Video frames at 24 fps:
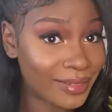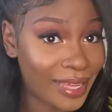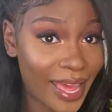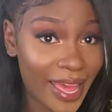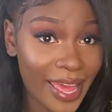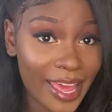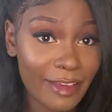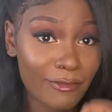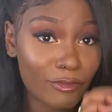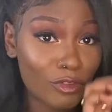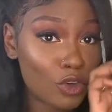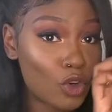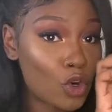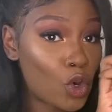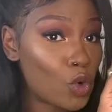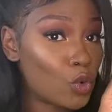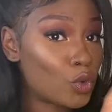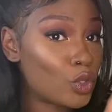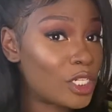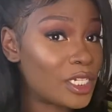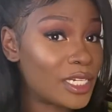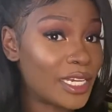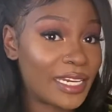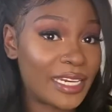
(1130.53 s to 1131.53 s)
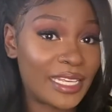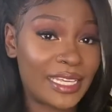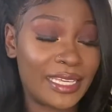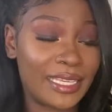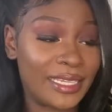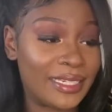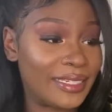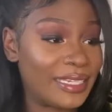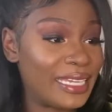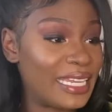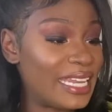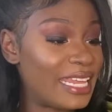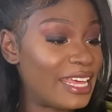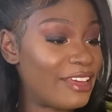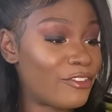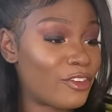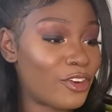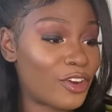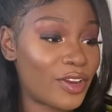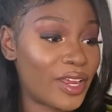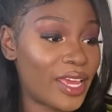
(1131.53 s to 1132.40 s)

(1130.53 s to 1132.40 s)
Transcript: I have no shedding. Never